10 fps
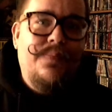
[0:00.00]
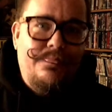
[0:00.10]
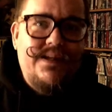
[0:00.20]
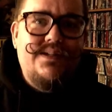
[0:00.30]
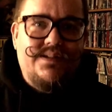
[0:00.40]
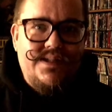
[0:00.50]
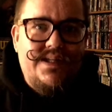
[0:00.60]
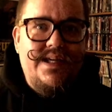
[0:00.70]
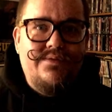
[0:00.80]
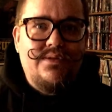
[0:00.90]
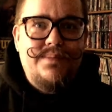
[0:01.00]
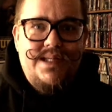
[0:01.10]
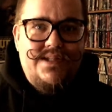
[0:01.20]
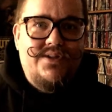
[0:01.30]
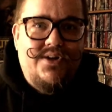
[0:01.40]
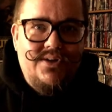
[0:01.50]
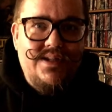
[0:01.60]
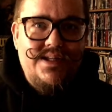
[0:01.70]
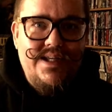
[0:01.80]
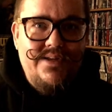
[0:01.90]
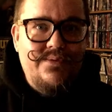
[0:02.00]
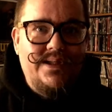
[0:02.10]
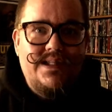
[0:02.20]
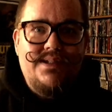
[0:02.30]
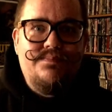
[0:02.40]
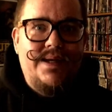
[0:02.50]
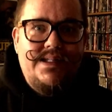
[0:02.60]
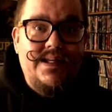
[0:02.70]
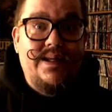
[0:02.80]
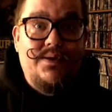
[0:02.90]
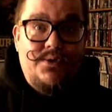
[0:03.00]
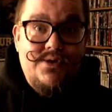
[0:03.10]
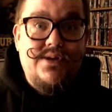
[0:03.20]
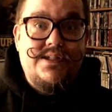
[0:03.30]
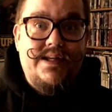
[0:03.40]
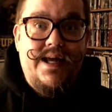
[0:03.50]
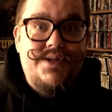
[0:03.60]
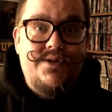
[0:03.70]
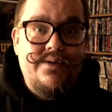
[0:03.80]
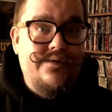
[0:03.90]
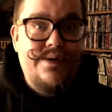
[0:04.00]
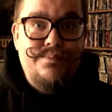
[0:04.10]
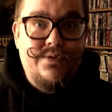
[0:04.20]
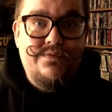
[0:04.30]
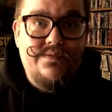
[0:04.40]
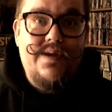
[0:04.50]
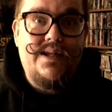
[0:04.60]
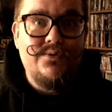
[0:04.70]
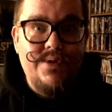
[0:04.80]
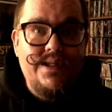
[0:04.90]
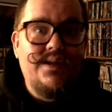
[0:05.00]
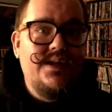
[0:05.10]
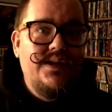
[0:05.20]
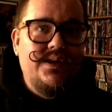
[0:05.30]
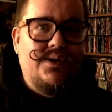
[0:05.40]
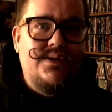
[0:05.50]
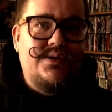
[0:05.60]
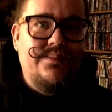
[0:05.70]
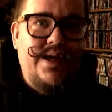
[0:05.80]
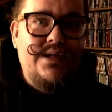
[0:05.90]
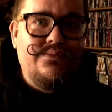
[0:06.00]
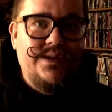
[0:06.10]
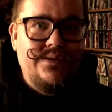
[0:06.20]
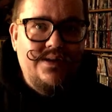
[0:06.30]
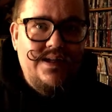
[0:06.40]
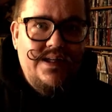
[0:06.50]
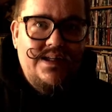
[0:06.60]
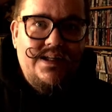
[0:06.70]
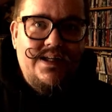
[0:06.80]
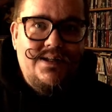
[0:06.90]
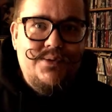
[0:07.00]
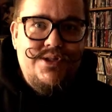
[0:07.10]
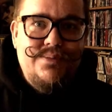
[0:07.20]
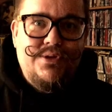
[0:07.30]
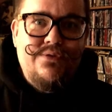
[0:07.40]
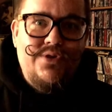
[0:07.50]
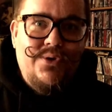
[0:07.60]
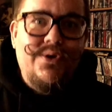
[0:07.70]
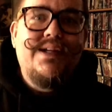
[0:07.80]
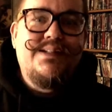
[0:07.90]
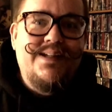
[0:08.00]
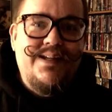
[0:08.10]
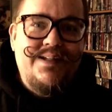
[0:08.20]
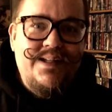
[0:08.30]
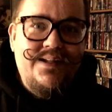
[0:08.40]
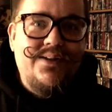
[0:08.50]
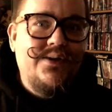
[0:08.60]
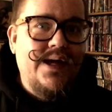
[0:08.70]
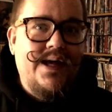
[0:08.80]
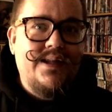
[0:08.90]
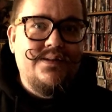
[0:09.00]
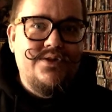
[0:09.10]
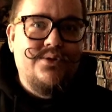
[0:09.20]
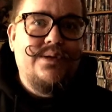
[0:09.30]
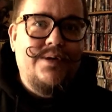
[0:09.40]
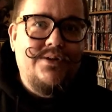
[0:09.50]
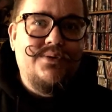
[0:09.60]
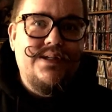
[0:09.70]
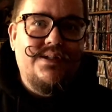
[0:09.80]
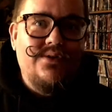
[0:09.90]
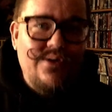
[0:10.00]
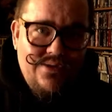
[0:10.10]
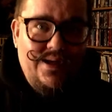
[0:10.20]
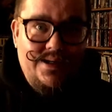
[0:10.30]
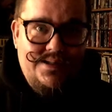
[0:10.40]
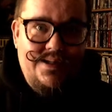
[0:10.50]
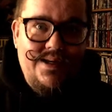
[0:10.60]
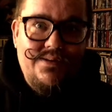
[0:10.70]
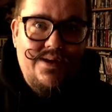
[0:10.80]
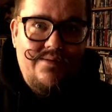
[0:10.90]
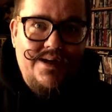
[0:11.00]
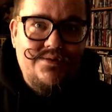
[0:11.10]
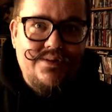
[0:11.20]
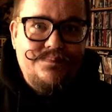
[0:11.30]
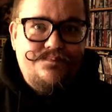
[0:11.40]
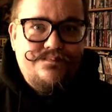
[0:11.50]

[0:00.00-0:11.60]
it's not a sequel, but it's called a sequel. It's basically also a slasher, a ripoff of Halloween. Also made with Luigi Montefiori as the killer and Joe D'Amato as the director.